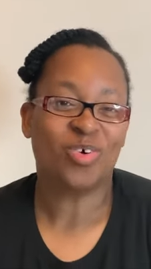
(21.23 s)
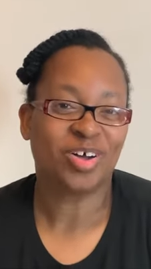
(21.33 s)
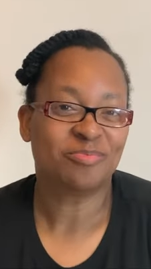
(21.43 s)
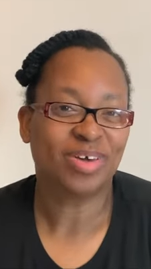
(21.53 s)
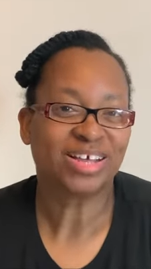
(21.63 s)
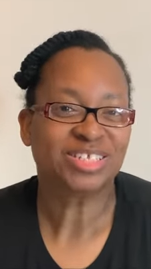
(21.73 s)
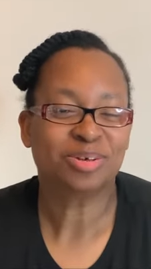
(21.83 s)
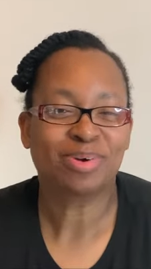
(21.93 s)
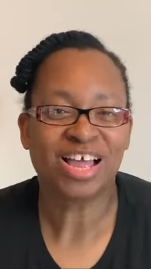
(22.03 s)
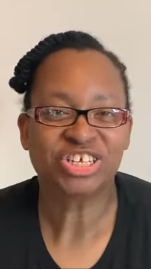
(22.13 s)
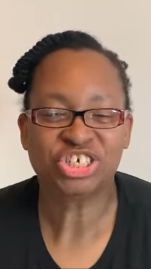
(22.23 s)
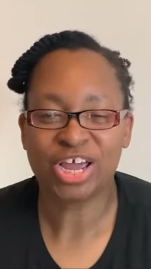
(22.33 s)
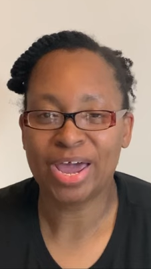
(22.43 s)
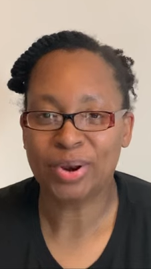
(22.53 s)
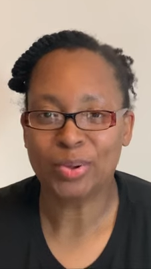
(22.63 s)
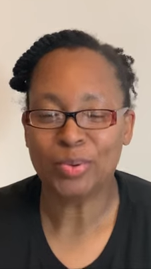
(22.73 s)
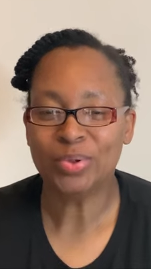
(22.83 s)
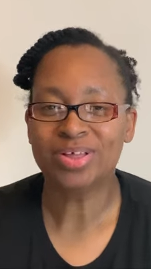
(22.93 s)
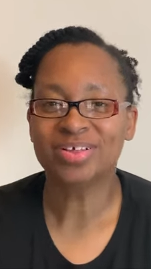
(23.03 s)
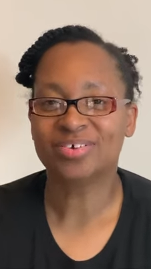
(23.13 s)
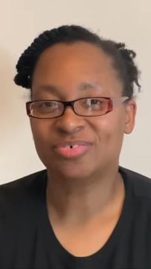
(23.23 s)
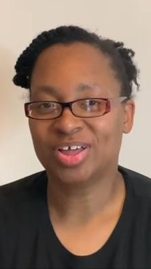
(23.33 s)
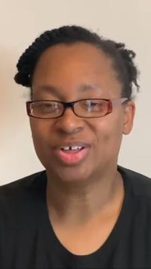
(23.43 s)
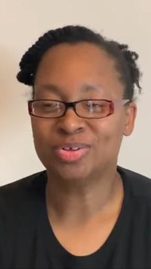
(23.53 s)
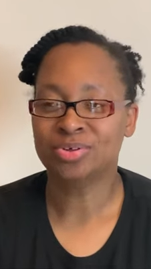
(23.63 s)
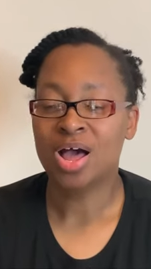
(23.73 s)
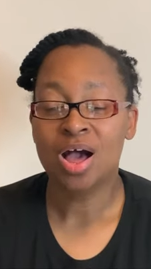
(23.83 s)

welcome back to my channel well